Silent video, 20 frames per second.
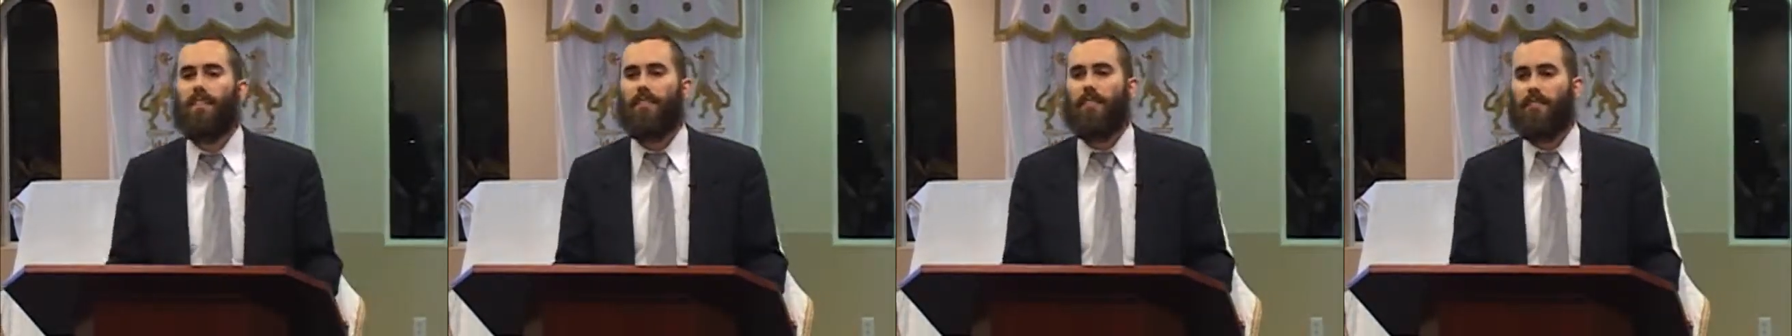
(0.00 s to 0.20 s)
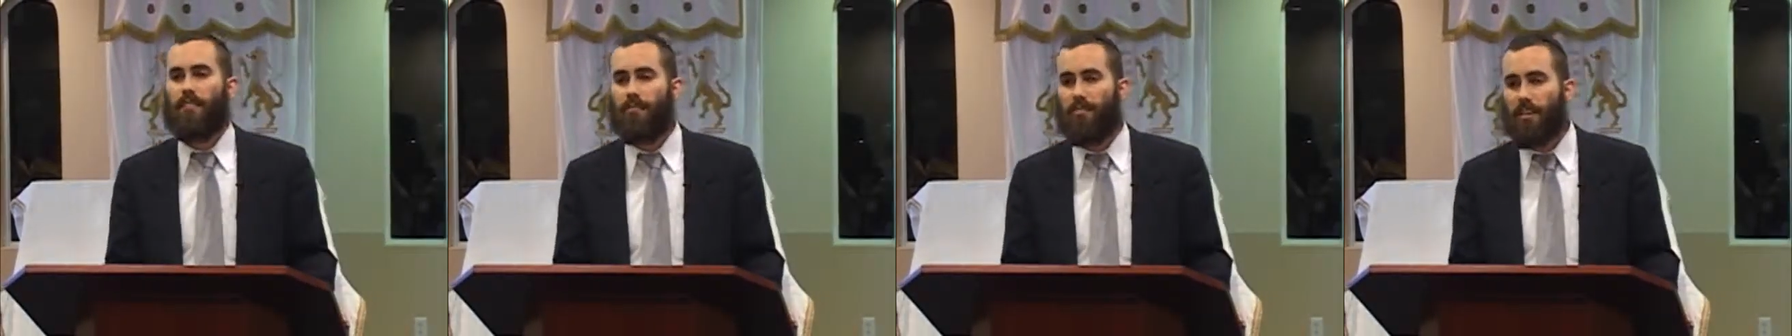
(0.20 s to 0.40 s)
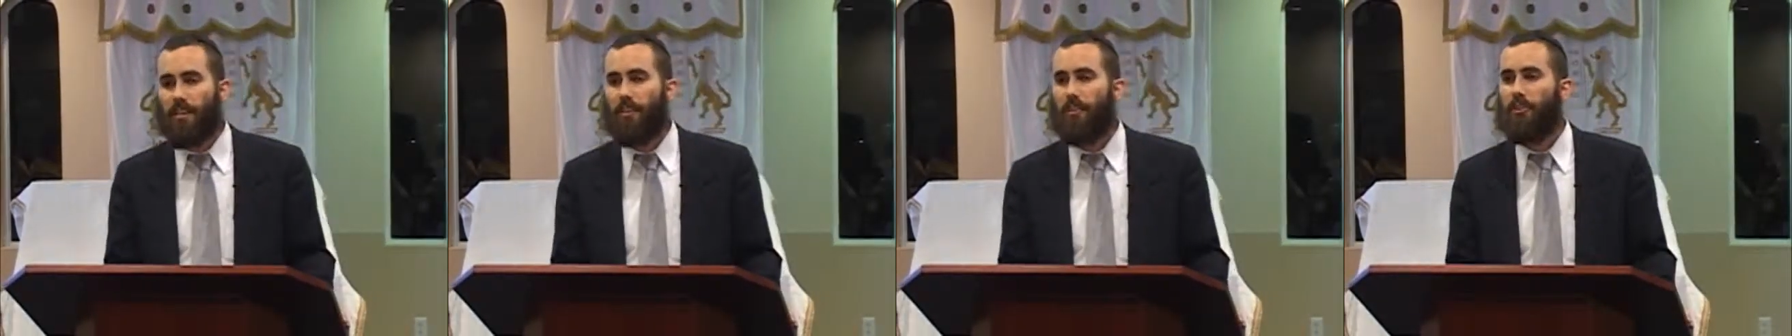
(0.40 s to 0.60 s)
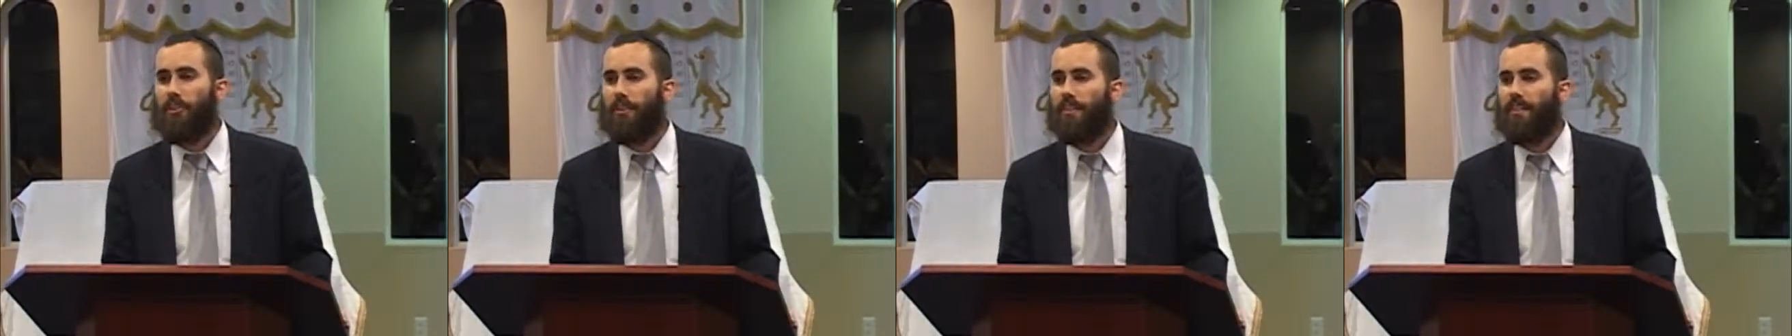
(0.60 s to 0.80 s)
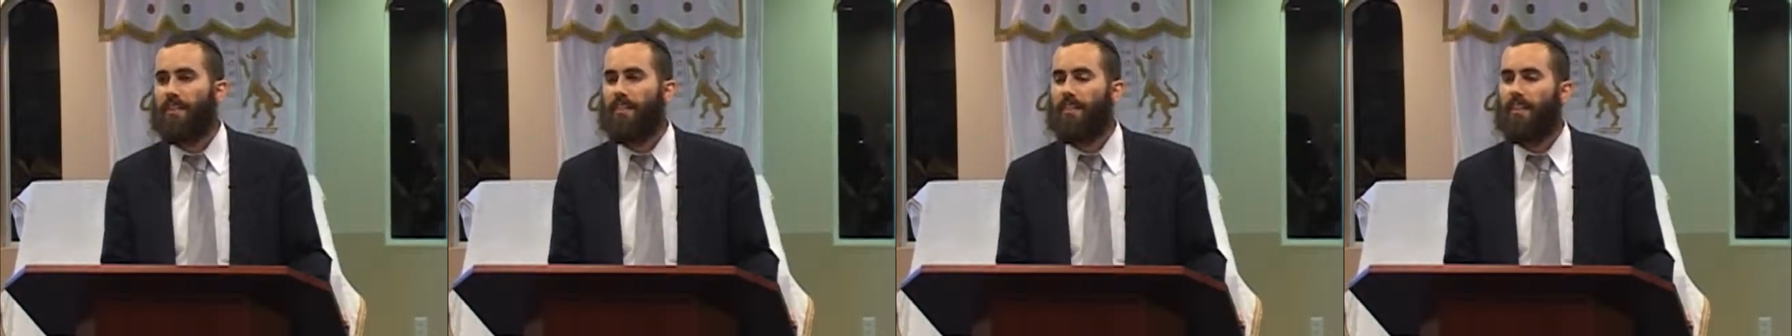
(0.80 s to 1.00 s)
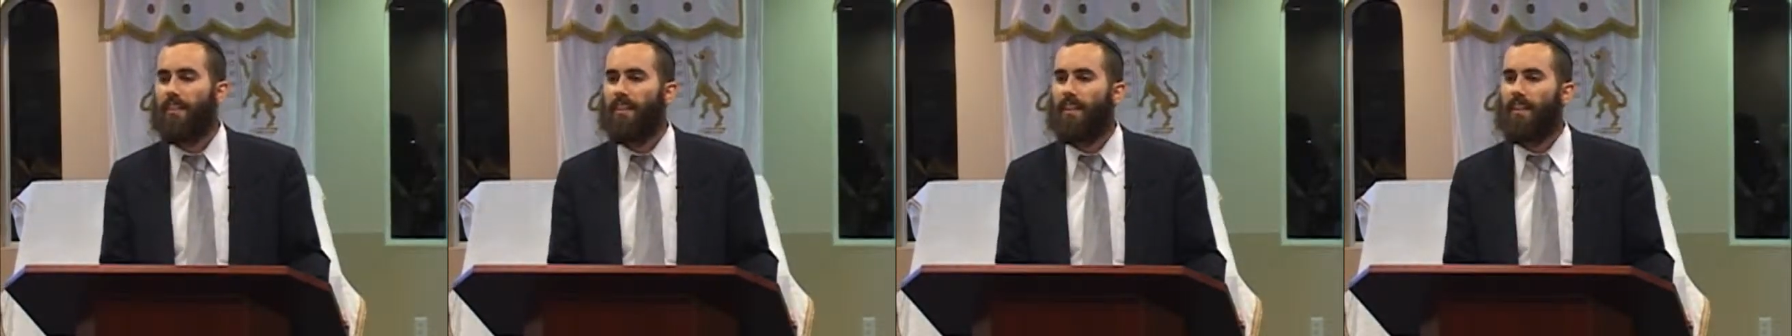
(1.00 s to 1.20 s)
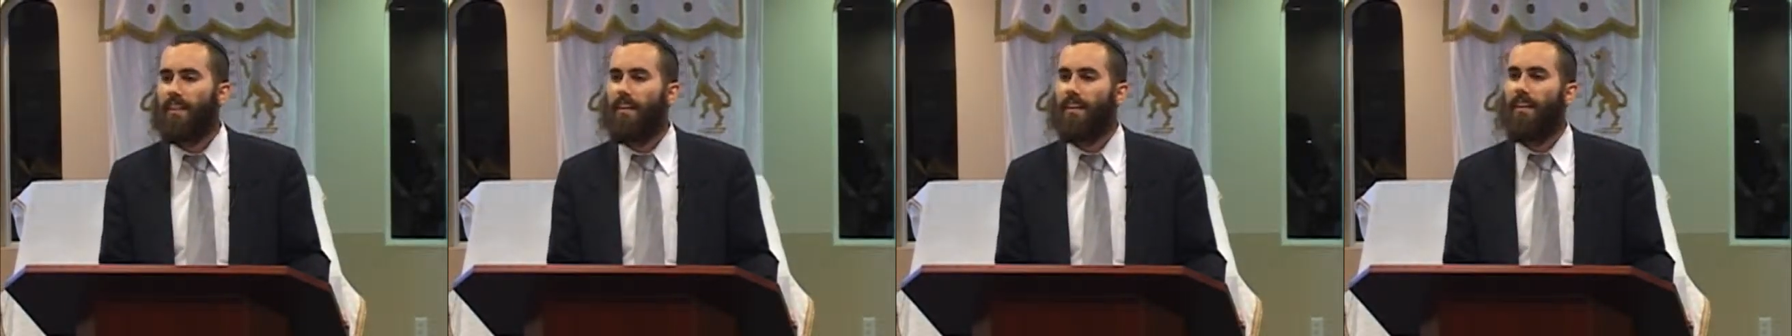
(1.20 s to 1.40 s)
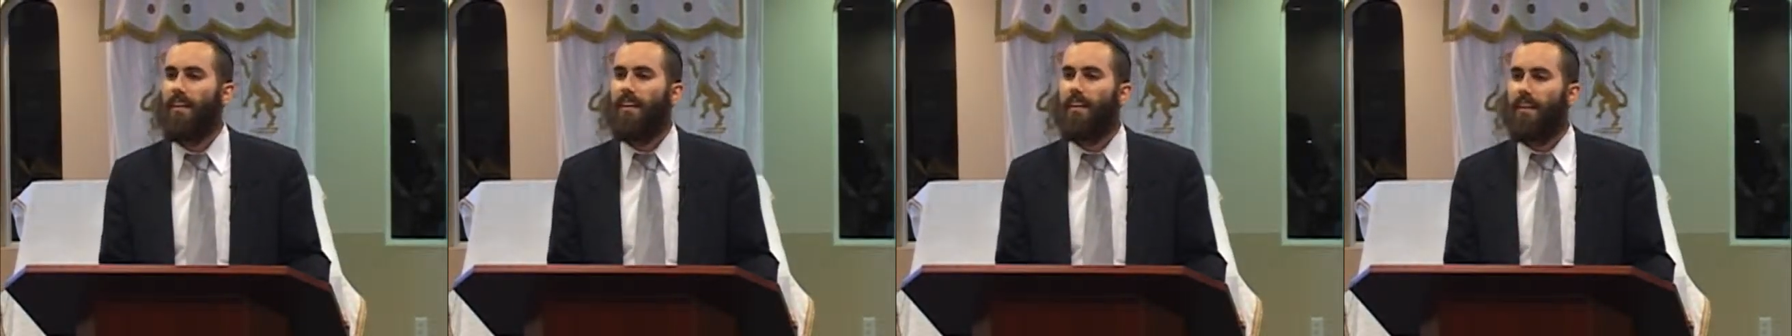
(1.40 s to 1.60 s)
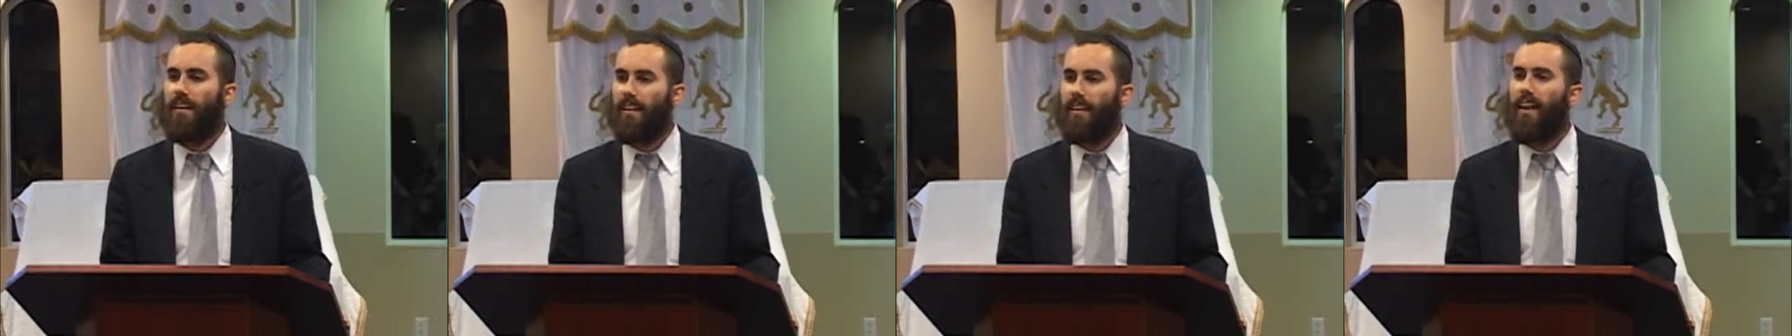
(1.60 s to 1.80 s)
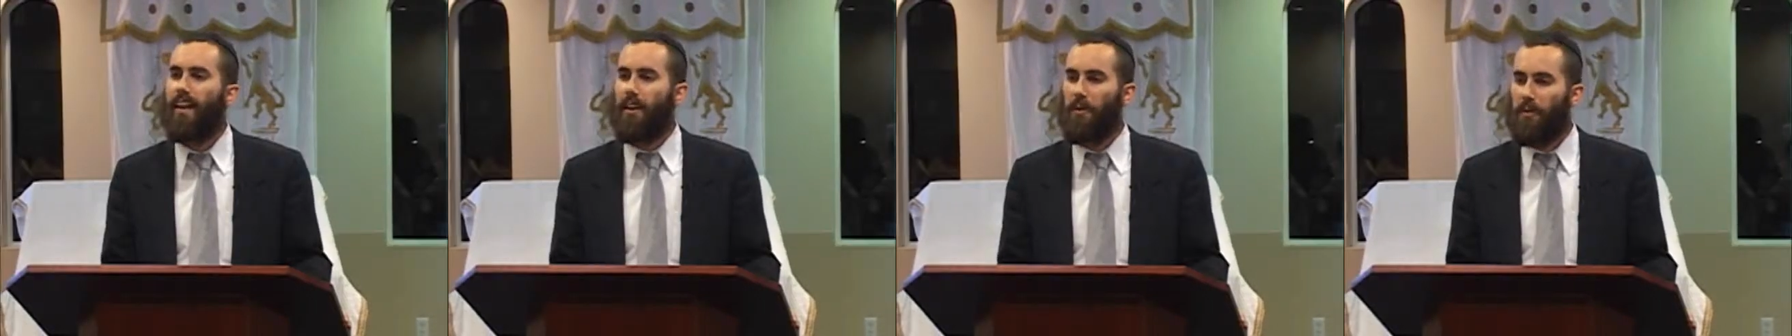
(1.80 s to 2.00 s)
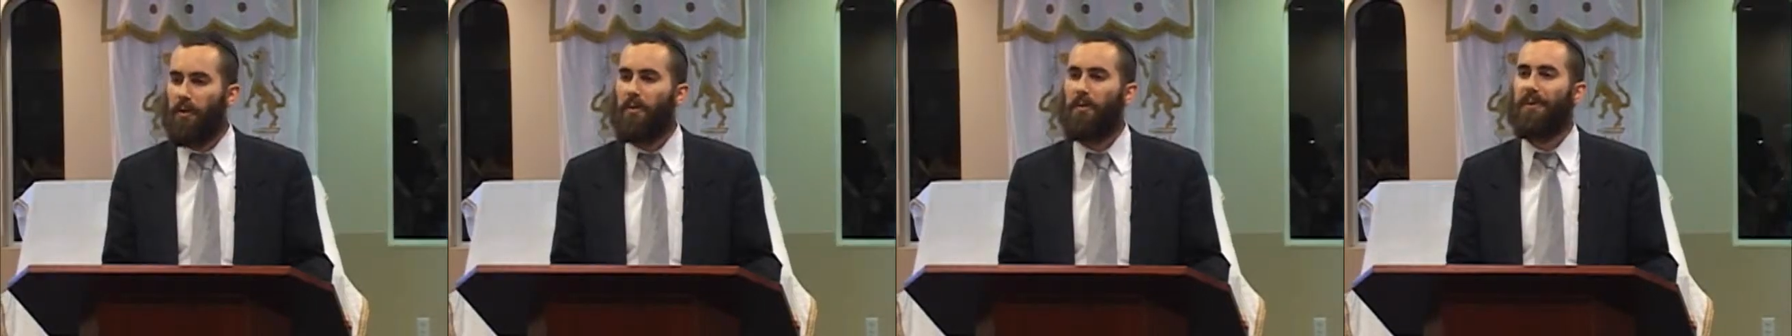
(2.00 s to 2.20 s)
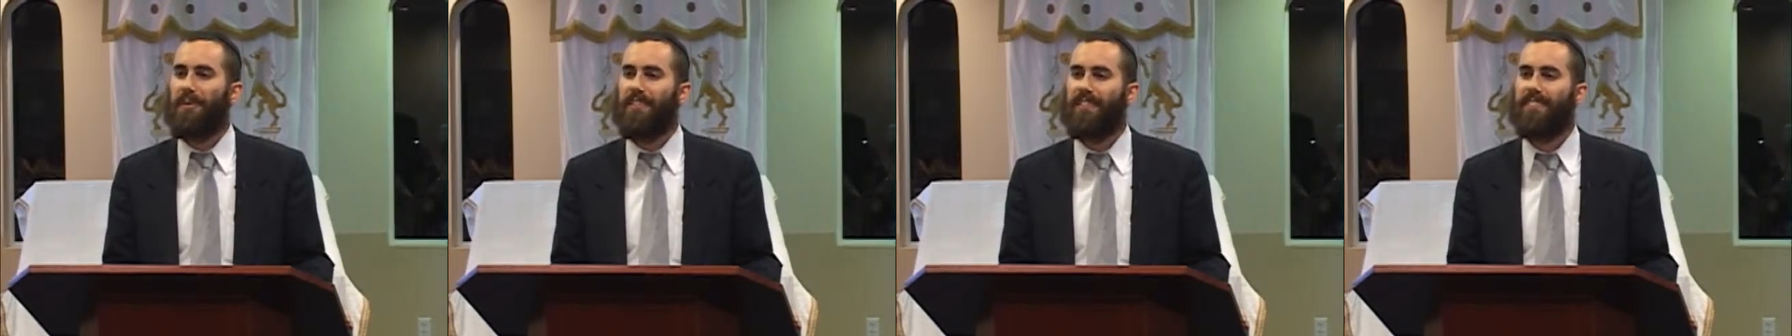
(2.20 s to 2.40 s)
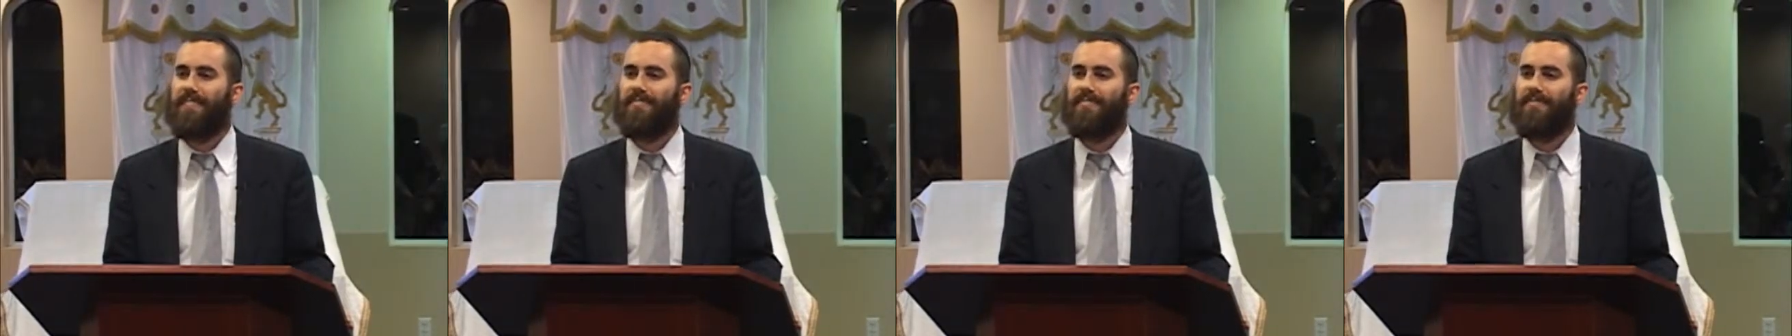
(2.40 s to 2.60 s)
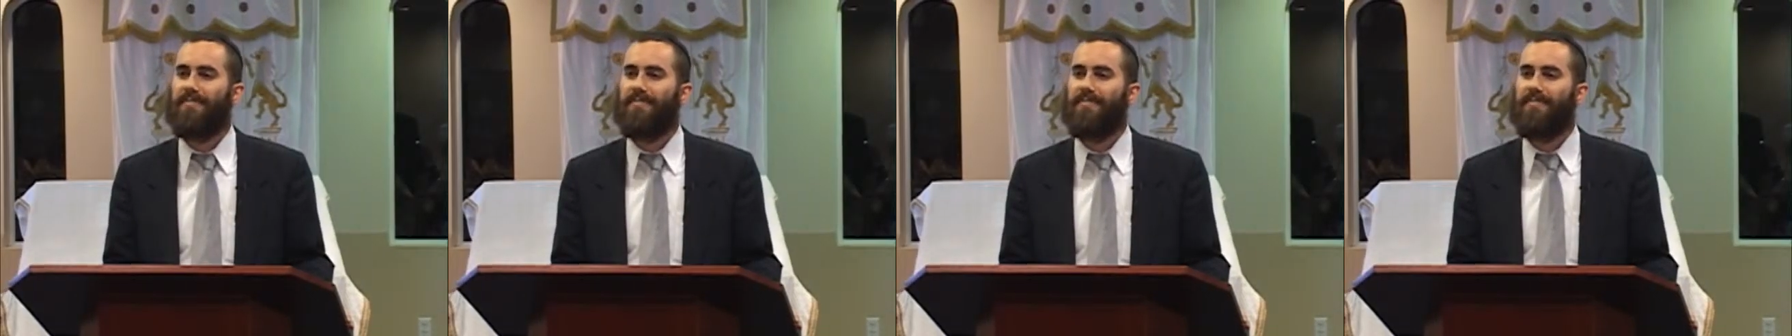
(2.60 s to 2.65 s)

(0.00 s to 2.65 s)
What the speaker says: You think good, and it will be good.